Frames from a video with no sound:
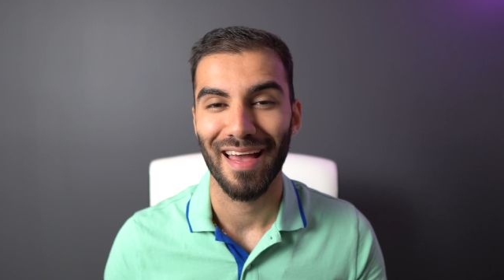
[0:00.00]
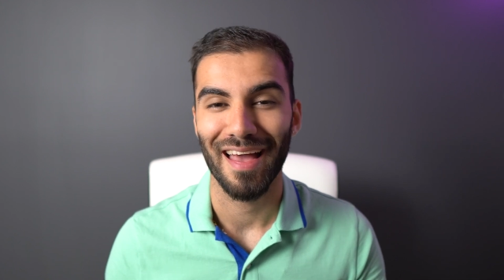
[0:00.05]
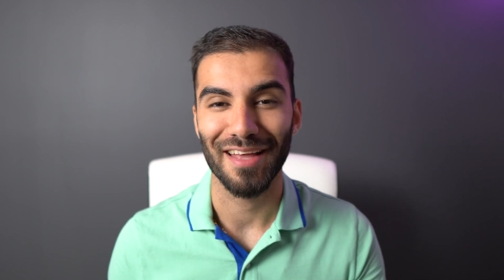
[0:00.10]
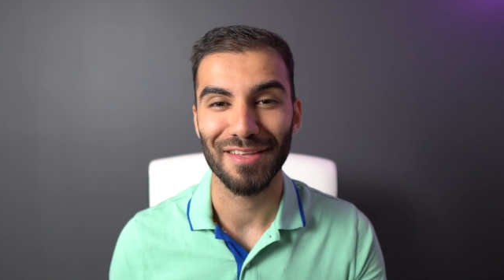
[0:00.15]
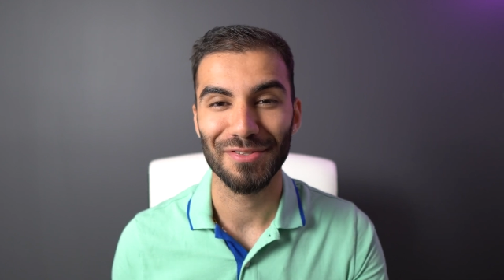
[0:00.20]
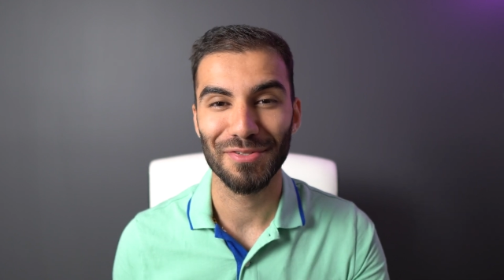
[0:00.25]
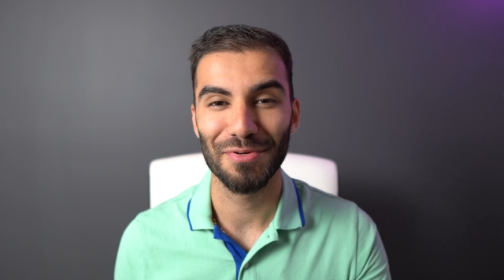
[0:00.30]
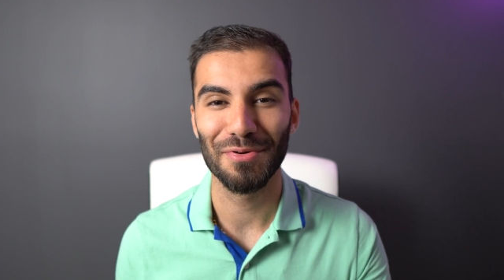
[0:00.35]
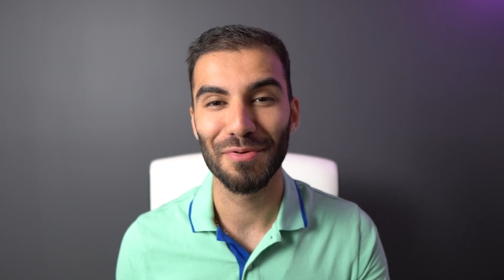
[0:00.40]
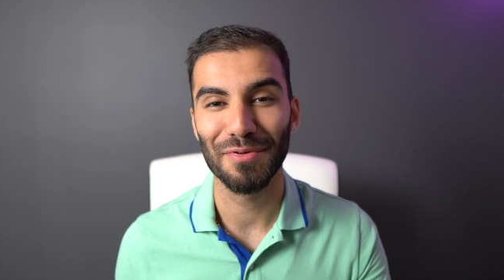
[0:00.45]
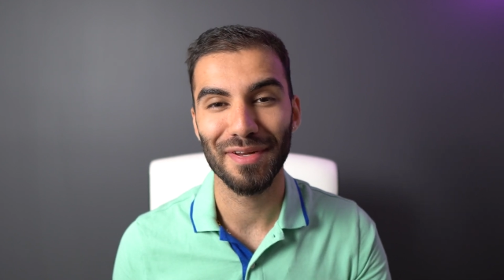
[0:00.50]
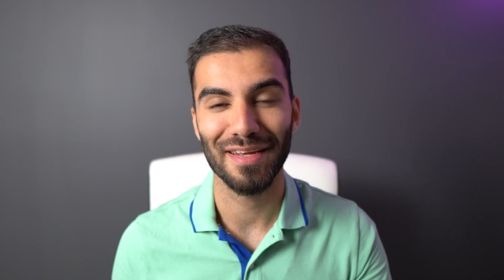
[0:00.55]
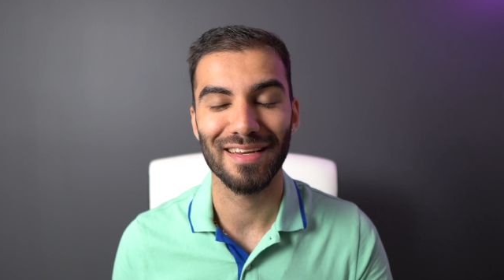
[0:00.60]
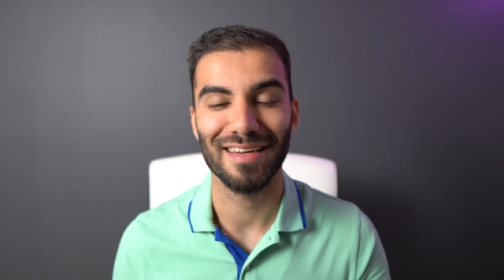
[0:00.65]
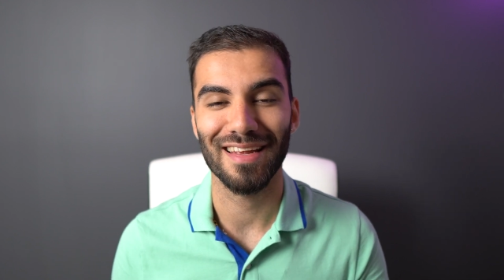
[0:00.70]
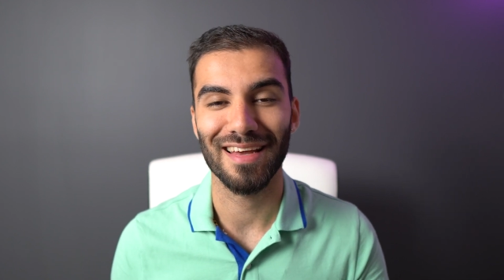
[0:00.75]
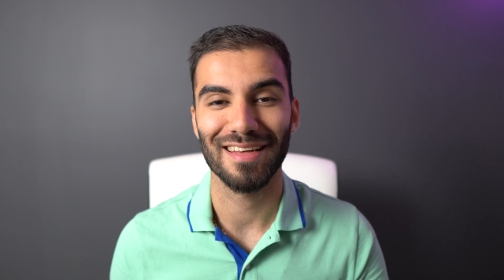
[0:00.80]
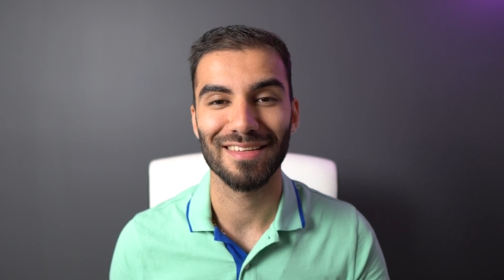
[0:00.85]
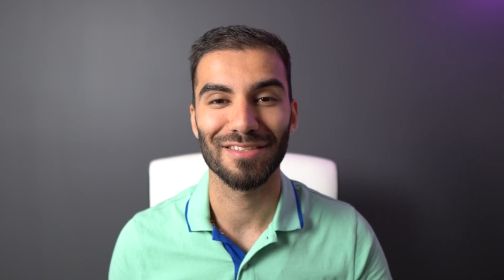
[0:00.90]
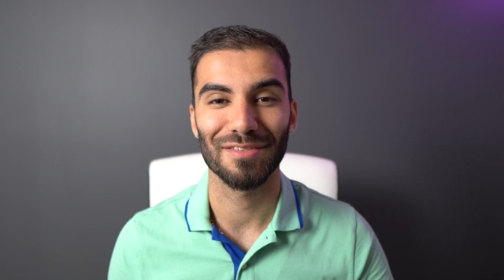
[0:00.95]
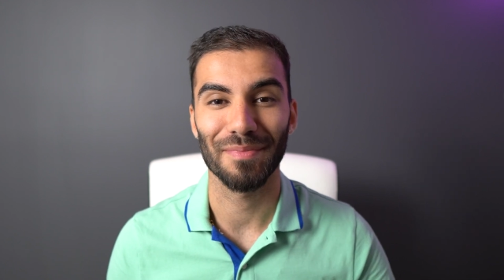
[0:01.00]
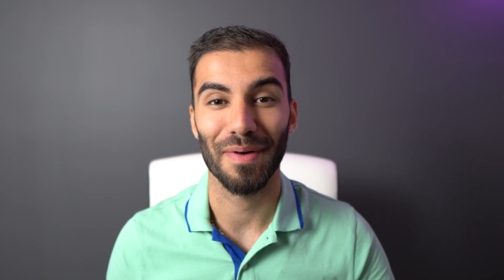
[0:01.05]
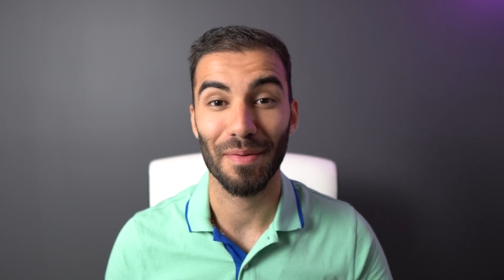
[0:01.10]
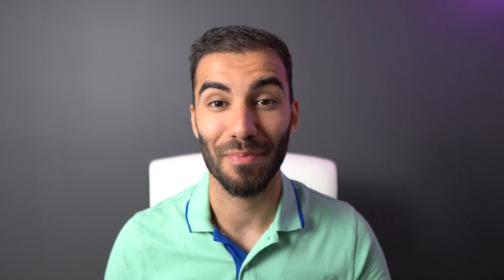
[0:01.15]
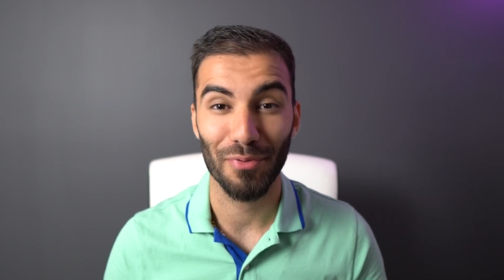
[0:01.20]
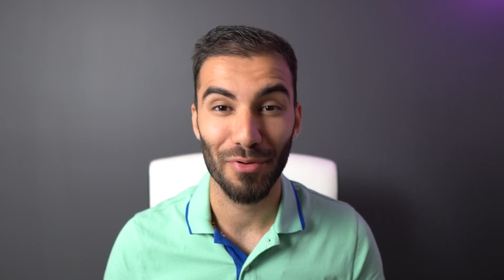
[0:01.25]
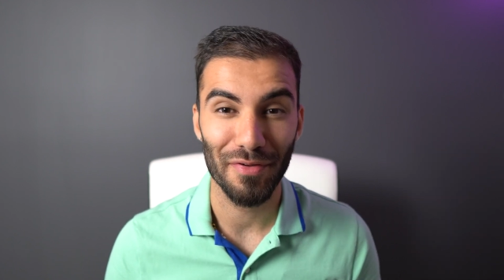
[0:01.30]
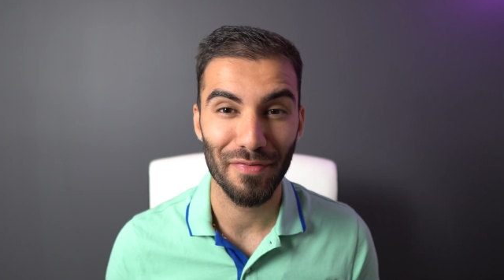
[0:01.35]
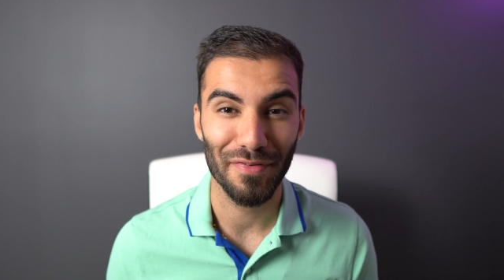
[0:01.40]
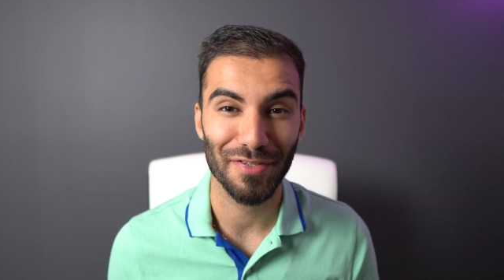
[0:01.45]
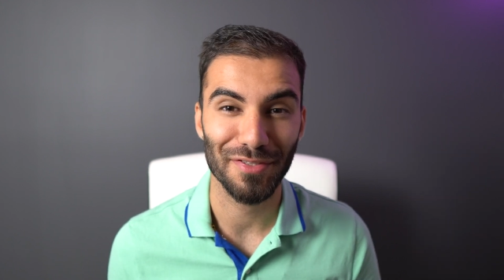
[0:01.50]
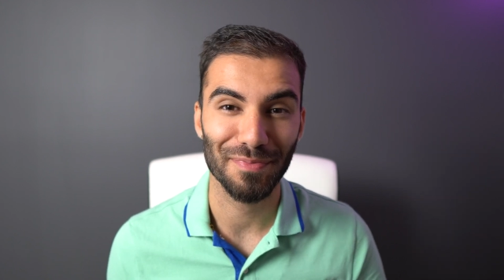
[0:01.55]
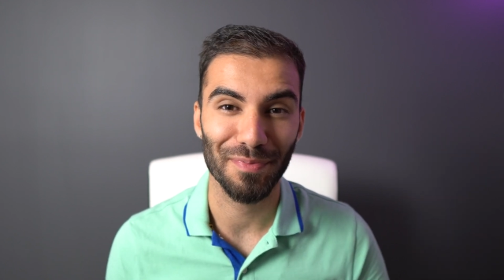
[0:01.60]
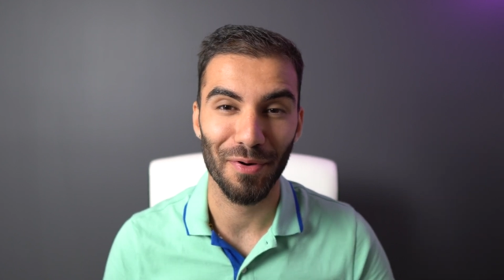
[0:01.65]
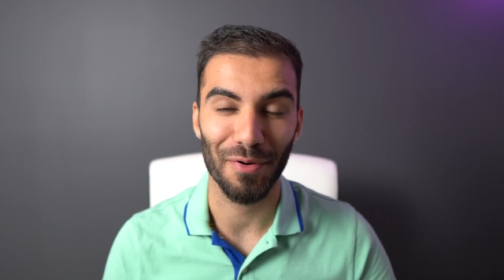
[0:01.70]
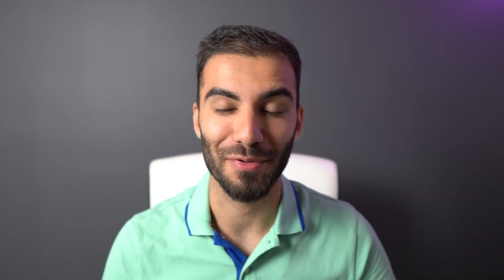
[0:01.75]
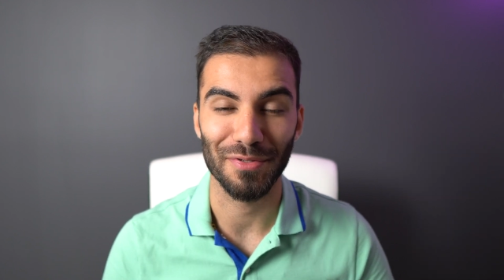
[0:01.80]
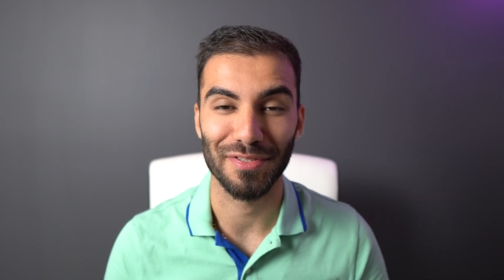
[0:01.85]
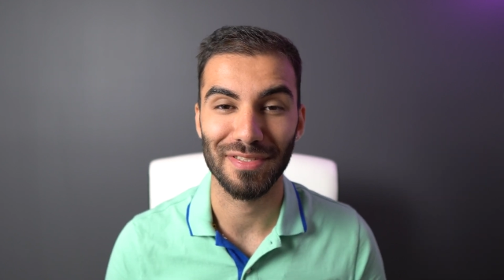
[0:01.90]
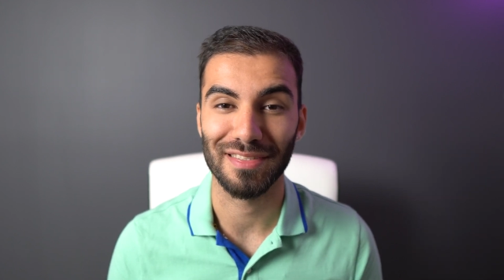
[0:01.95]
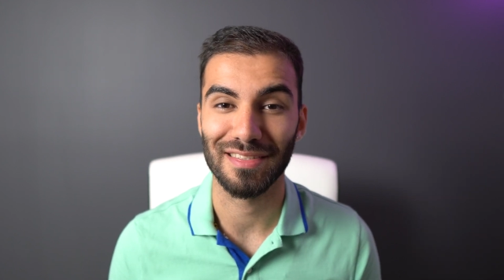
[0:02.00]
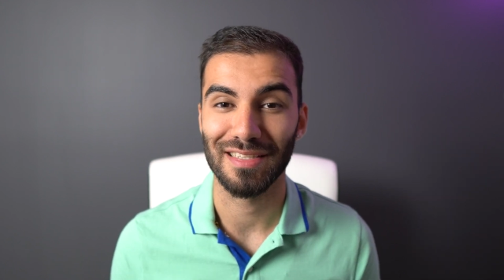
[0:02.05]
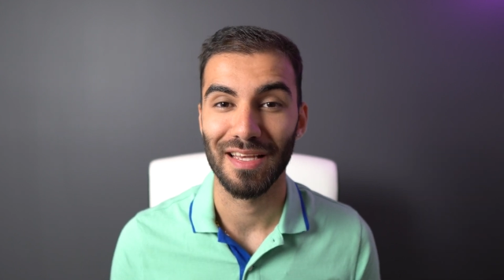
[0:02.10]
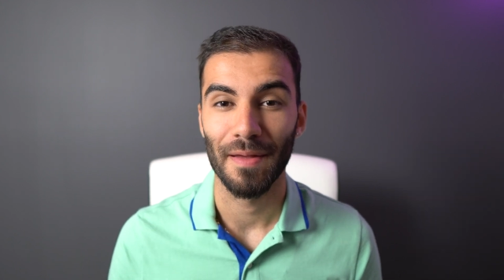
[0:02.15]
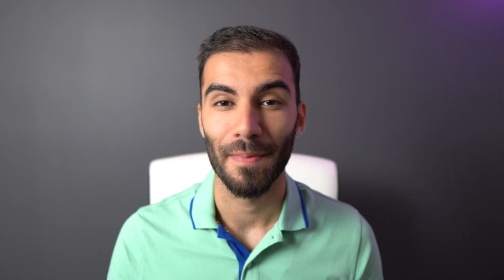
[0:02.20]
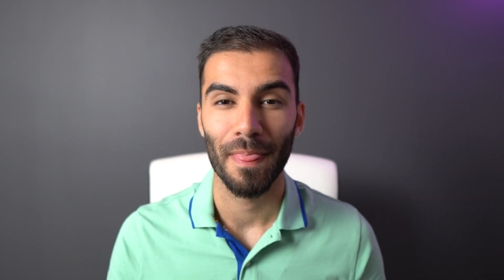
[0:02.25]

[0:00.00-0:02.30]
and tune in to my previous posts